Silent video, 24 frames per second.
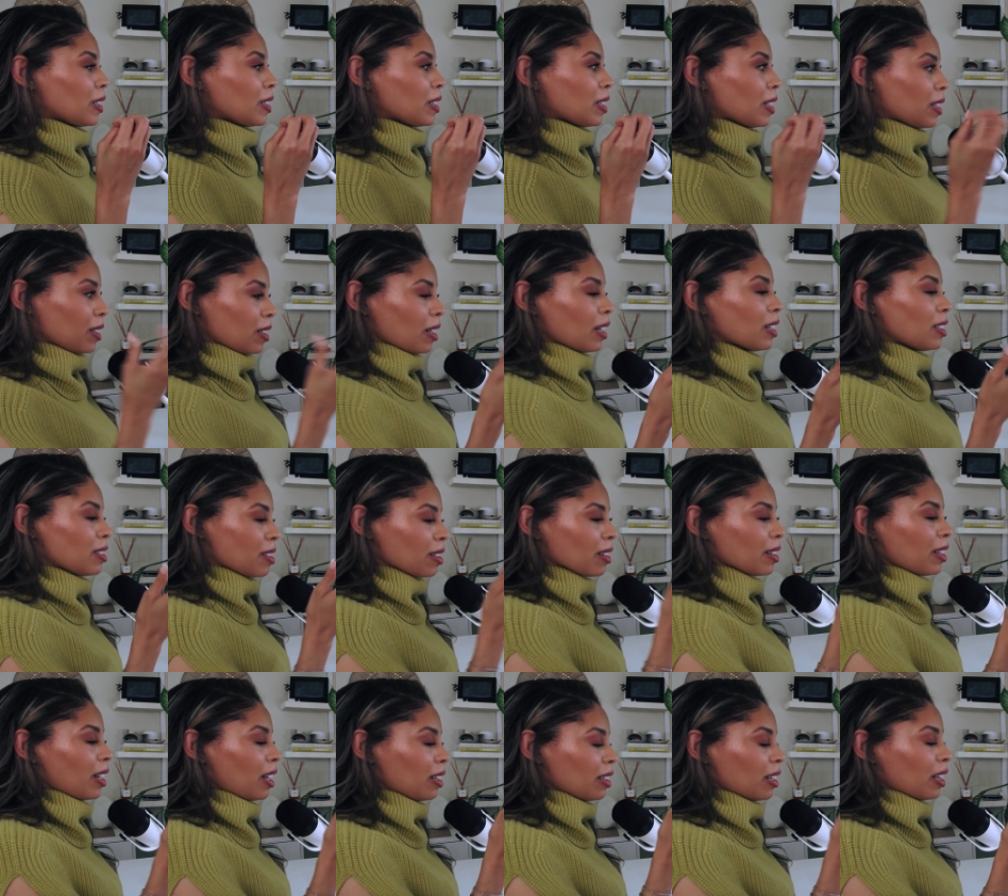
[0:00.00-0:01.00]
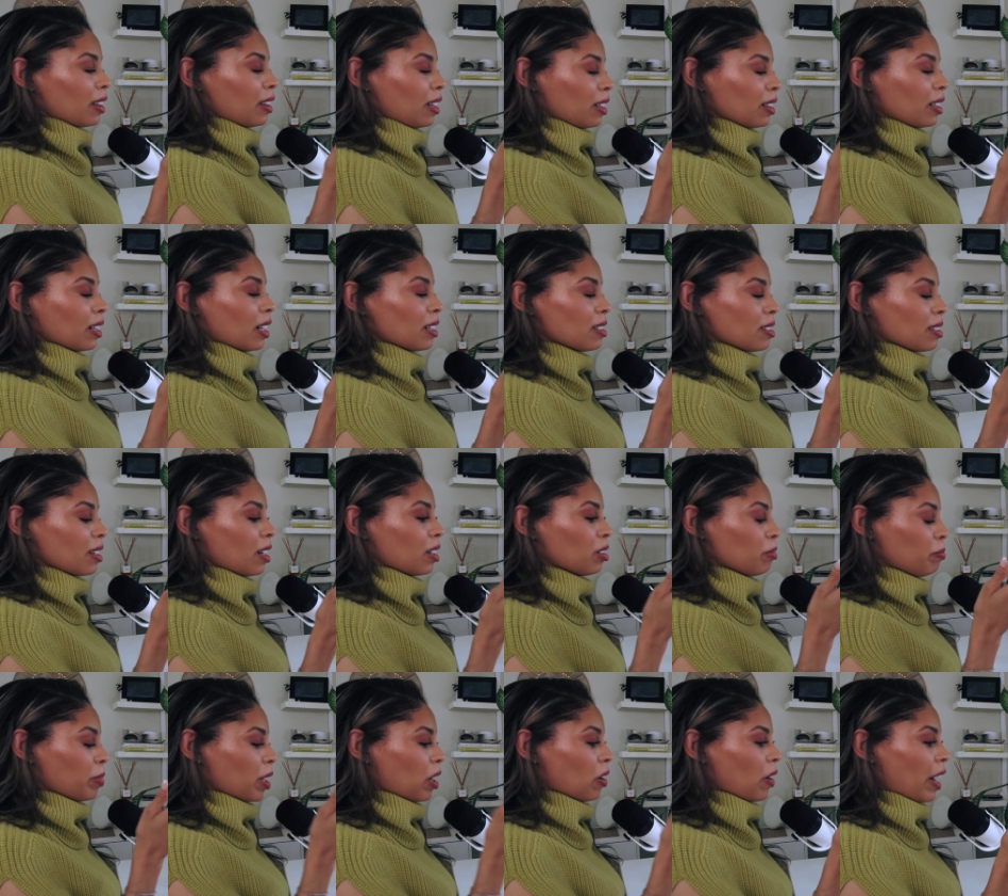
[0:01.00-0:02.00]
it's again, that thing that I said
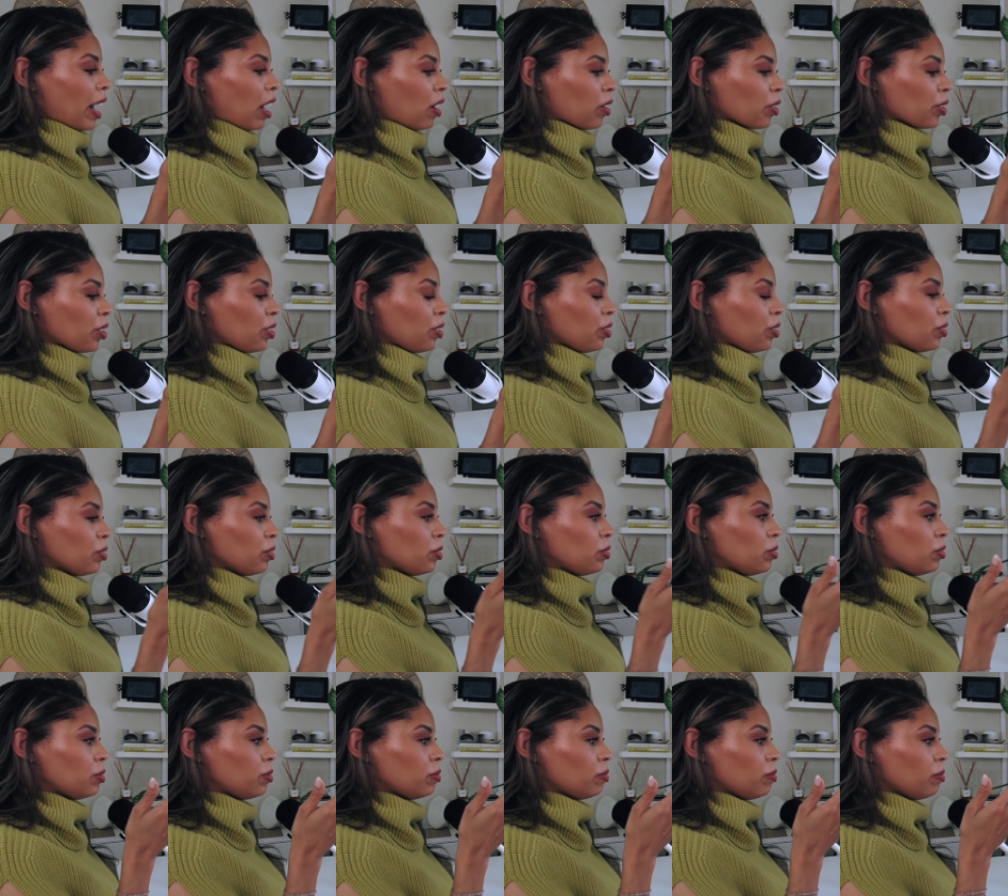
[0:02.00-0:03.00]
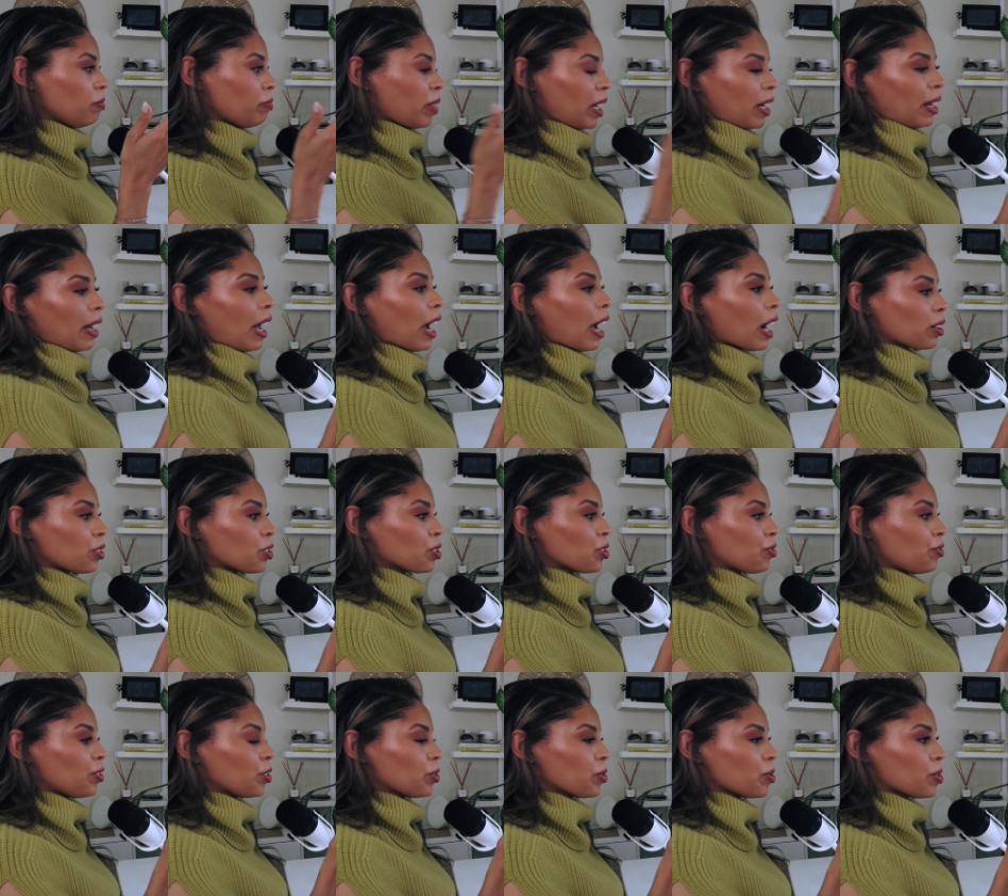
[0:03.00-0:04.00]
about how you make
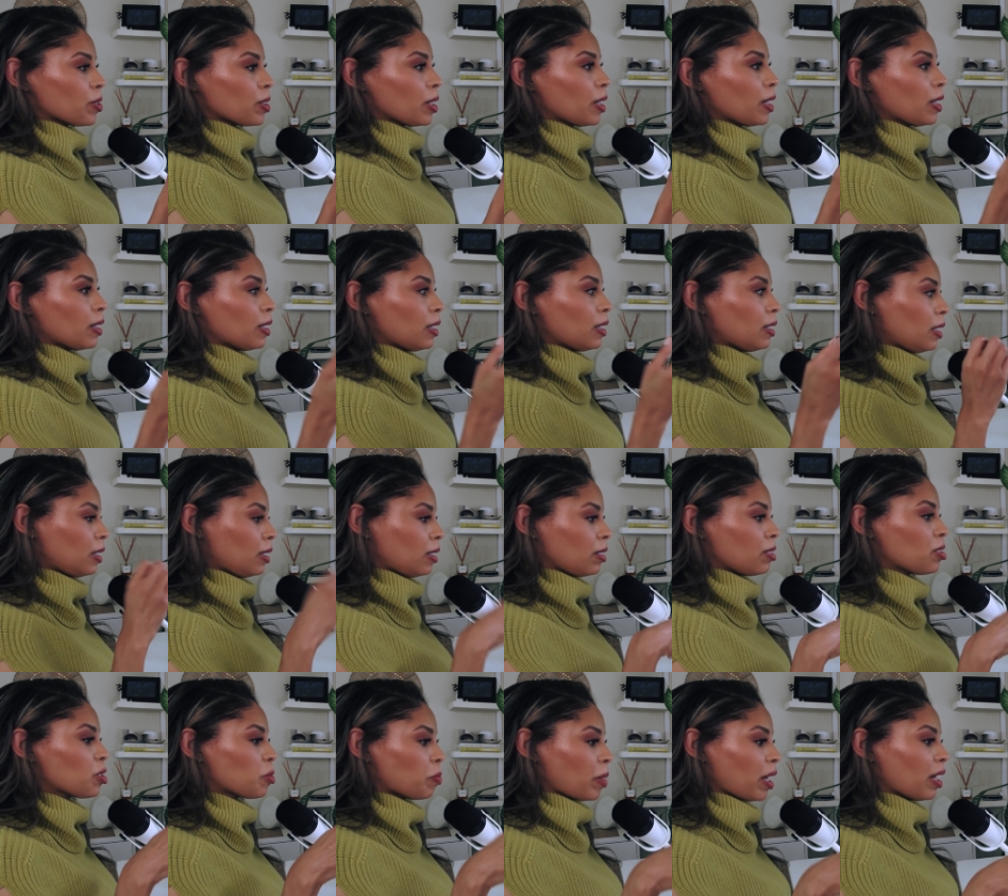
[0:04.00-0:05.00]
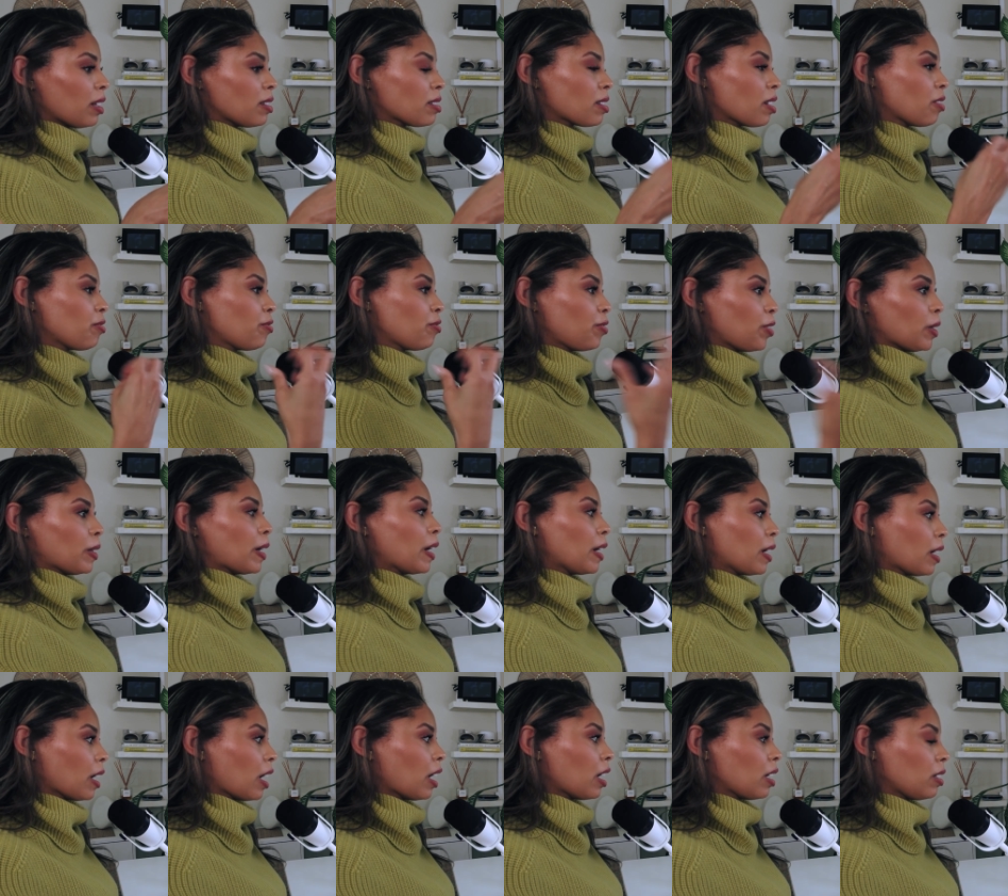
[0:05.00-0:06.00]
actors feel seen. And in this space, I feel
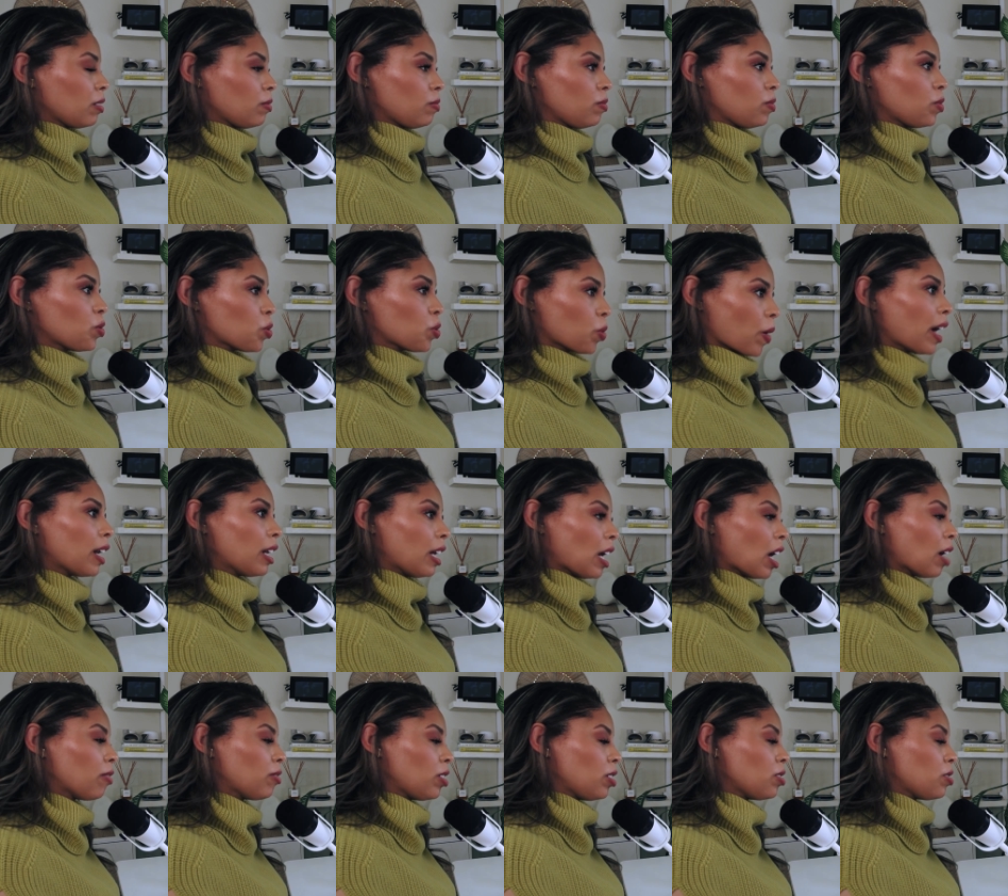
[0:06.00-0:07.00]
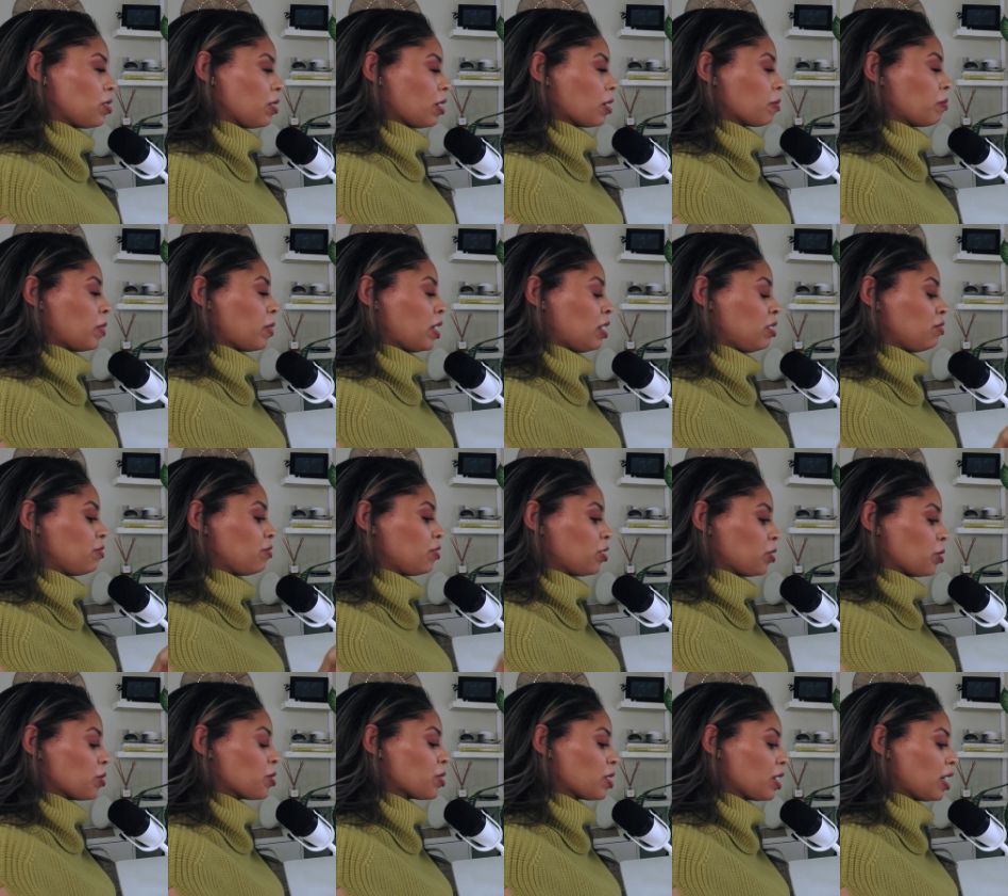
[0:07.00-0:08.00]
like I try to have these young men
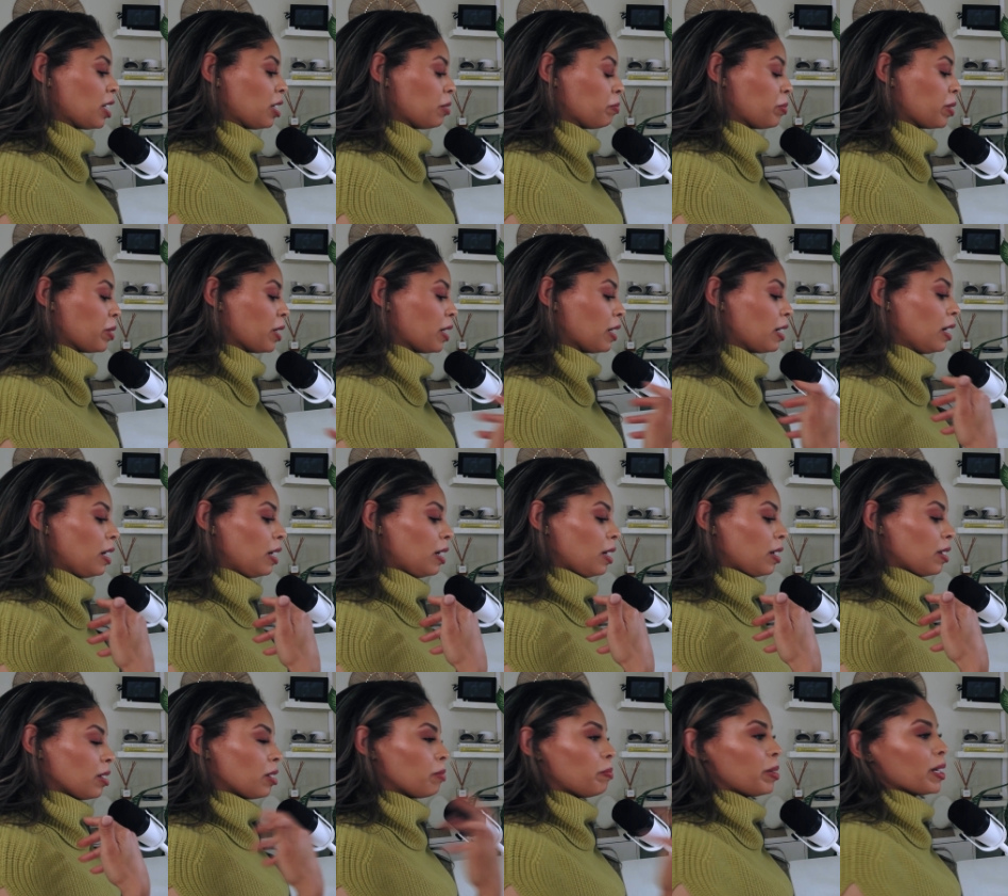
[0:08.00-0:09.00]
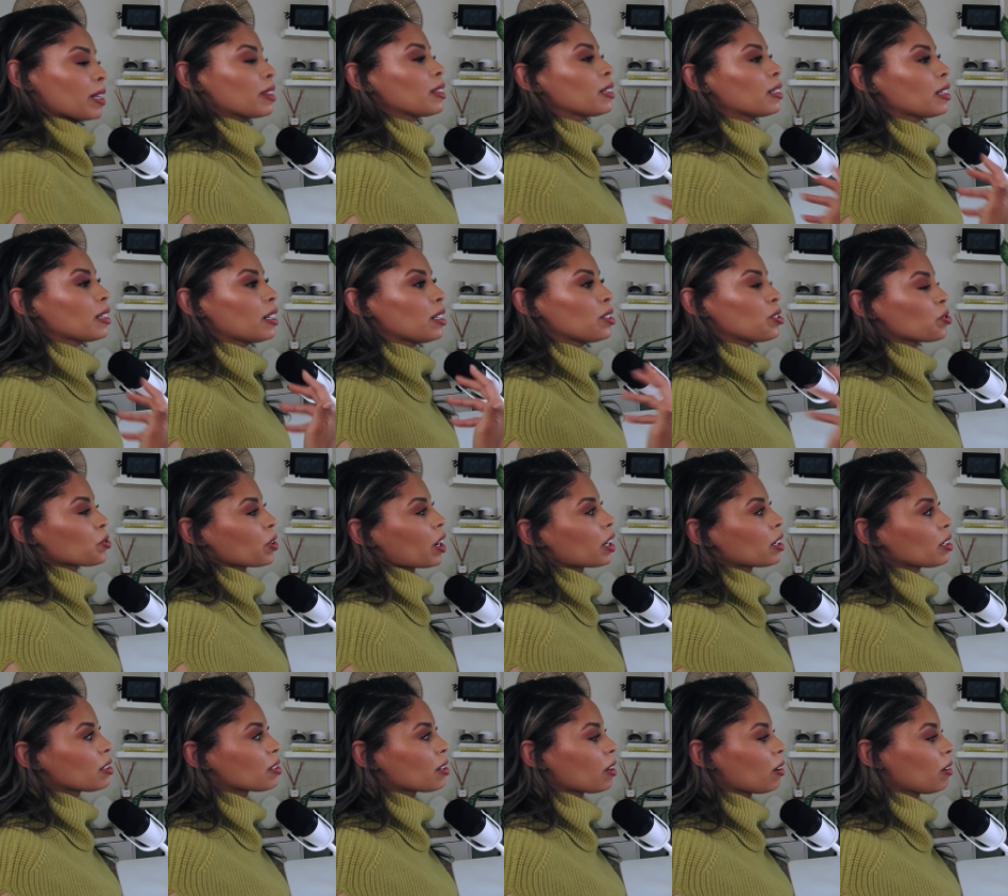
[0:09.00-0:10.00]
feel seen. But the big thing that I just try
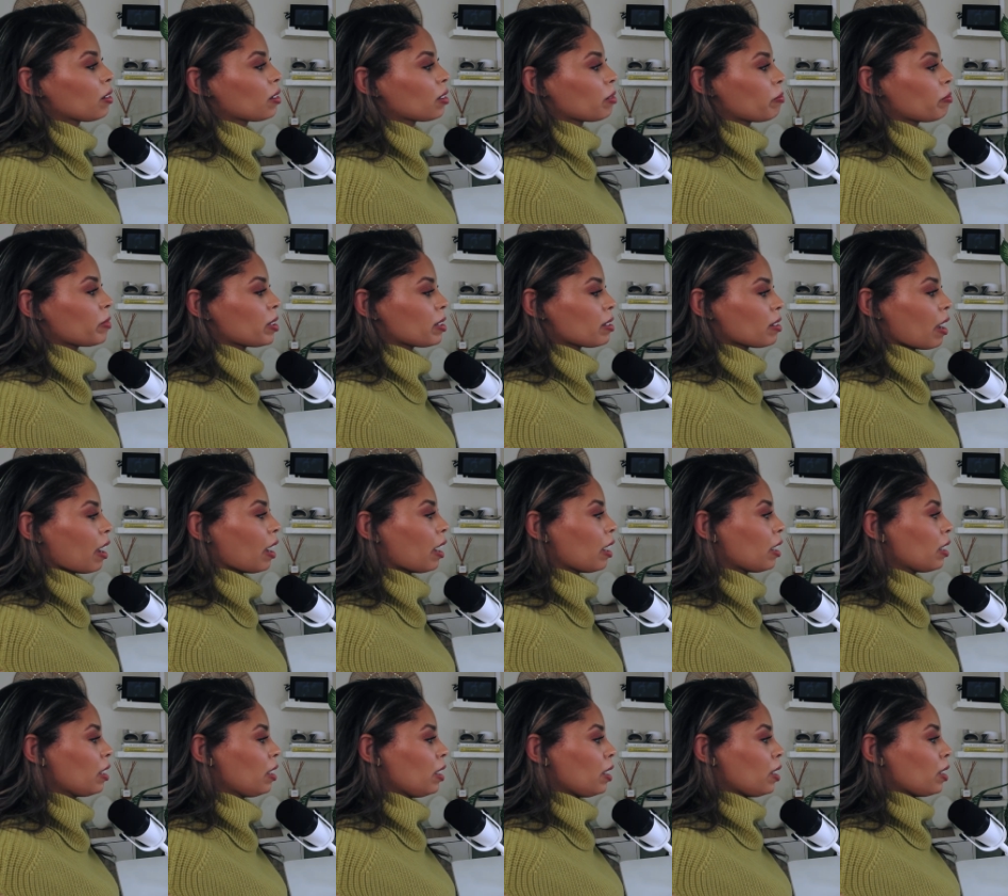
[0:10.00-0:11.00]
to tell them is that,